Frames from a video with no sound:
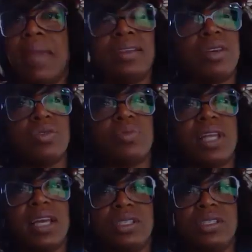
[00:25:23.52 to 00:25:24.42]
make those
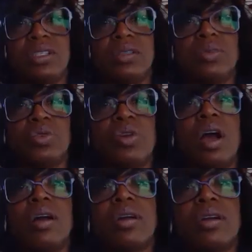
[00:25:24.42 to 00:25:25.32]
relationships
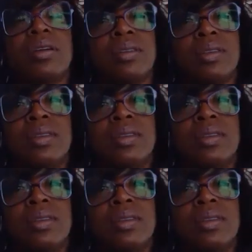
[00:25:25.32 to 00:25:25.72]
stronger.